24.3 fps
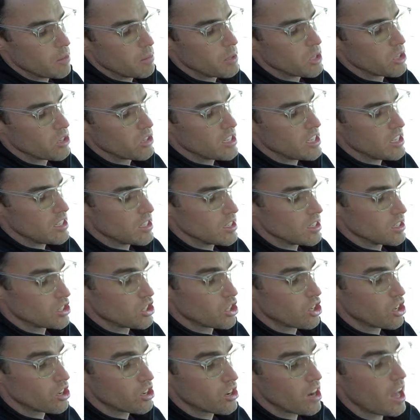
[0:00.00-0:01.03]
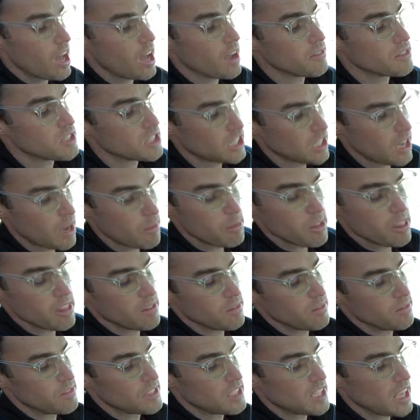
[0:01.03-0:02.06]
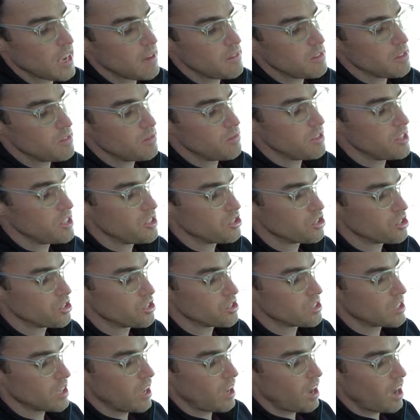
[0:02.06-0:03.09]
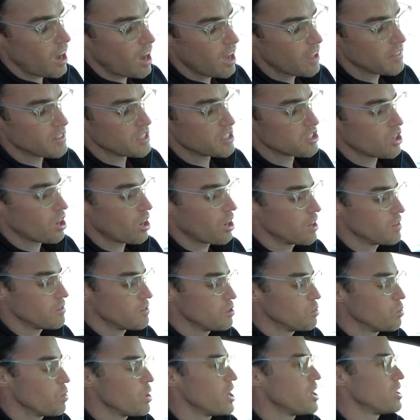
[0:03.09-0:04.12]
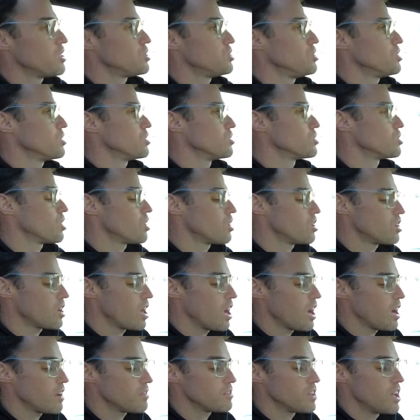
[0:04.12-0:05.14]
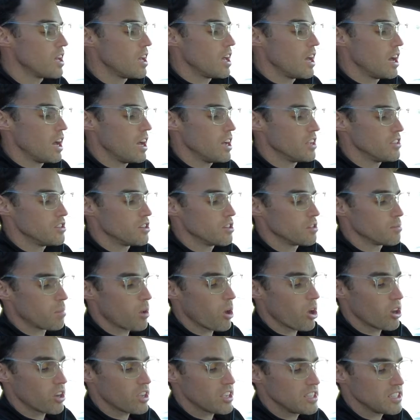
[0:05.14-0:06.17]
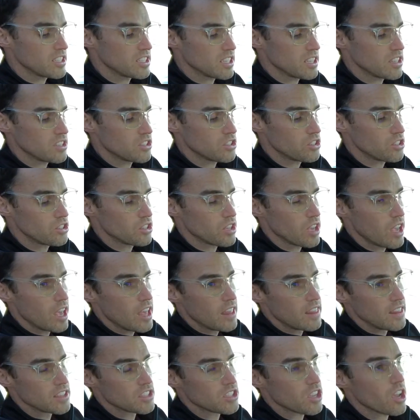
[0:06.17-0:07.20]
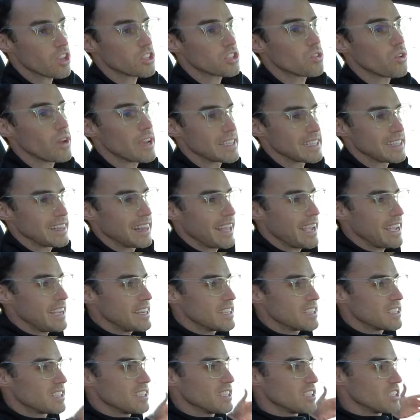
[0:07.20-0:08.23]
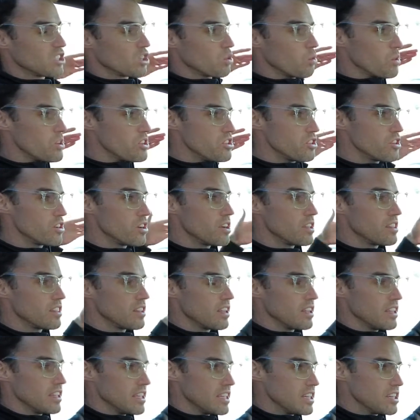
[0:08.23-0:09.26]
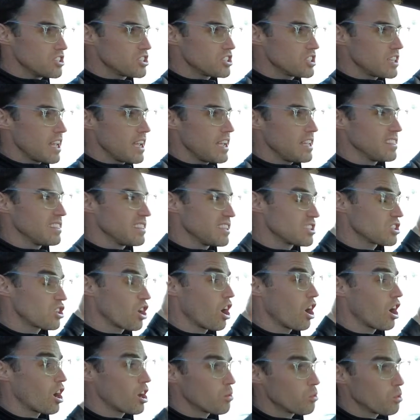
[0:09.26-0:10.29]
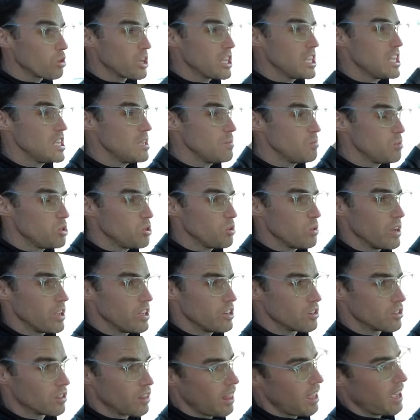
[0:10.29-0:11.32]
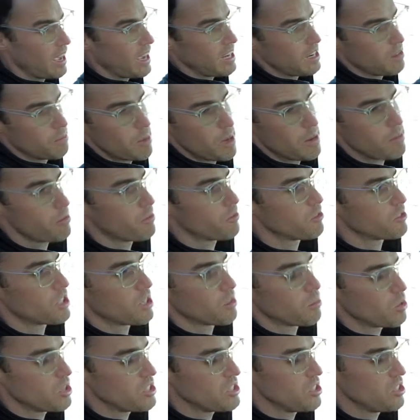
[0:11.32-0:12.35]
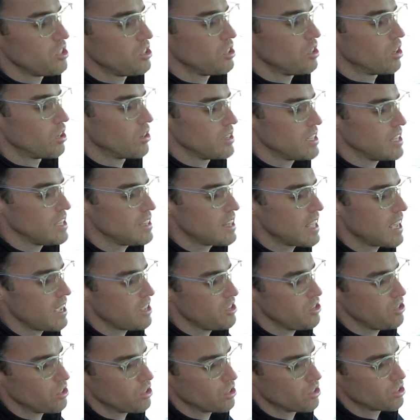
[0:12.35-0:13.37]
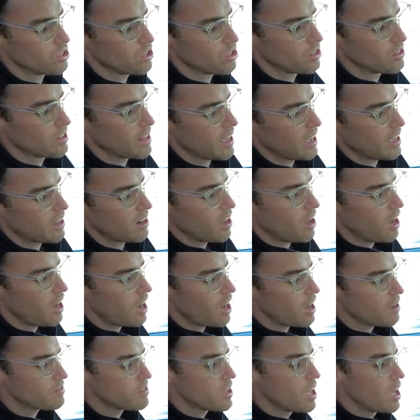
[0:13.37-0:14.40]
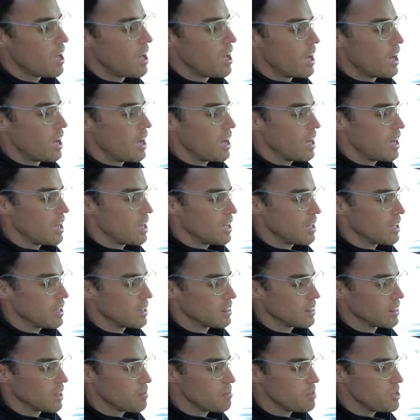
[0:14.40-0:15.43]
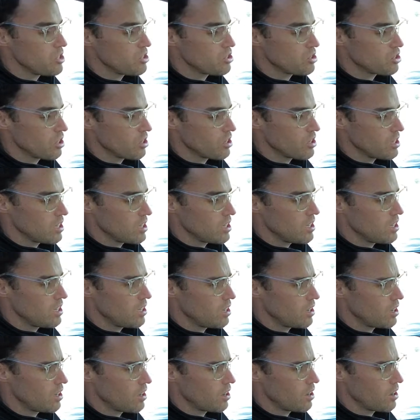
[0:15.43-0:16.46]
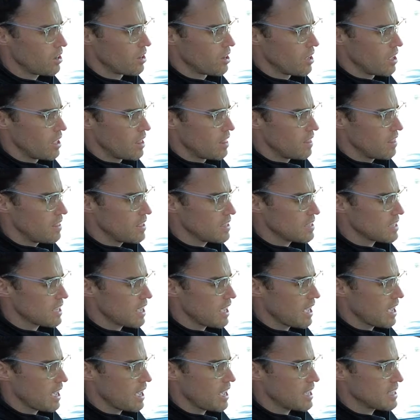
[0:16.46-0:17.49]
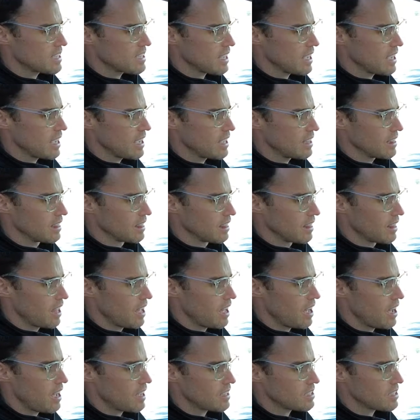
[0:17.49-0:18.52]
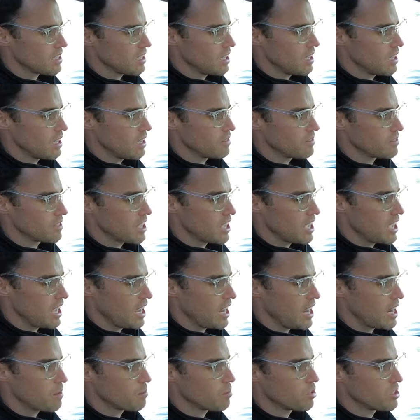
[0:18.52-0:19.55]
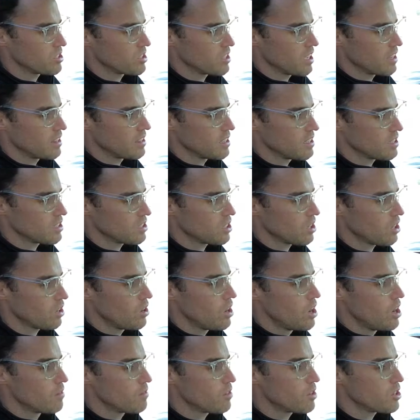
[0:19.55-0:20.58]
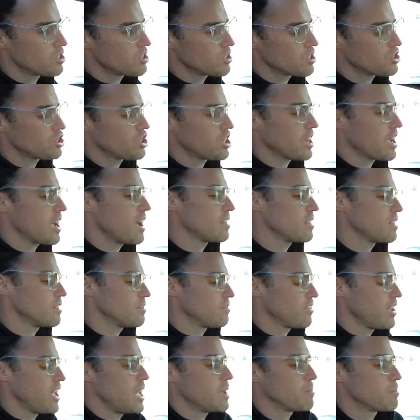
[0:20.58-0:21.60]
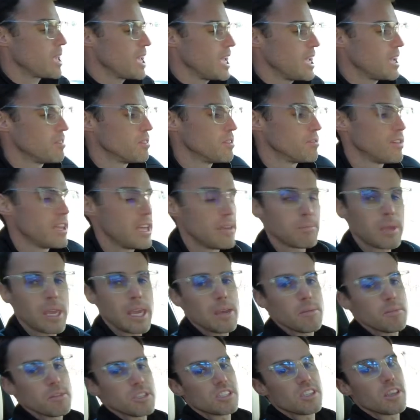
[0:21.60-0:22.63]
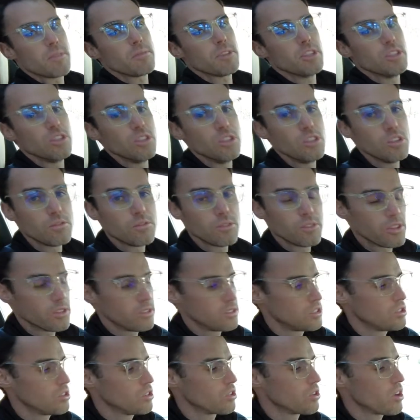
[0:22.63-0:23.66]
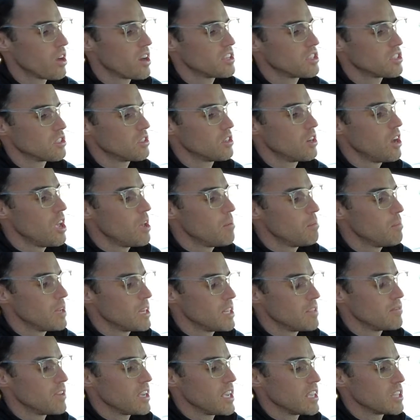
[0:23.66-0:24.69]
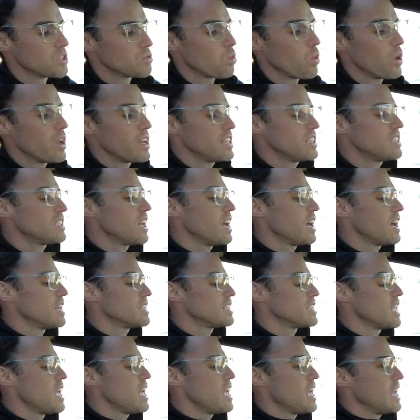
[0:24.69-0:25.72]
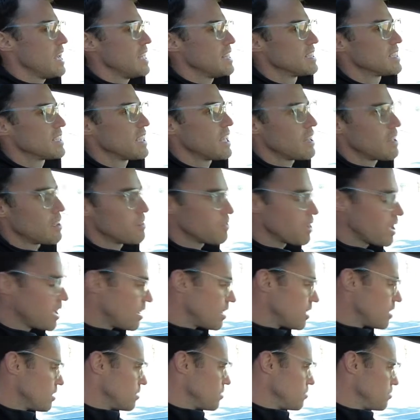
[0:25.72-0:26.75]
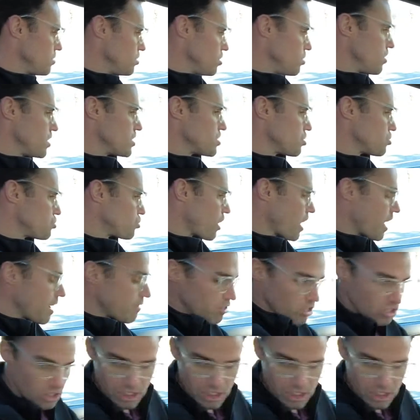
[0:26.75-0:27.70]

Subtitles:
ability to turn off some of the safety features on this car if you wish. You can turn off your parking sensors. This also has lane assist, so when you're in the interstate, this car will keep you in your lane, and maybe for some reason you don't need that, you can turn that off. Let me show you here. This has a lot of cameras on this. So first, let's check out the FamCam. The FamCam is something new to the Chrysler minivans. What it does, instead of you as a driver